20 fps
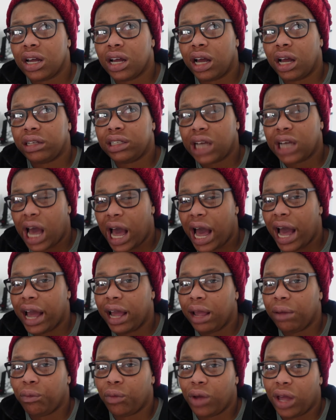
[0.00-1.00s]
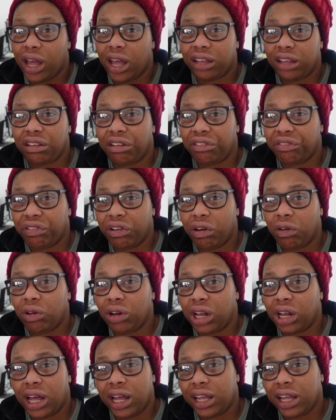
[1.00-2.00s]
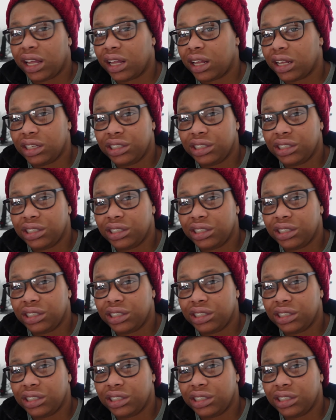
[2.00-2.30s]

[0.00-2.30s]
a time where you feel like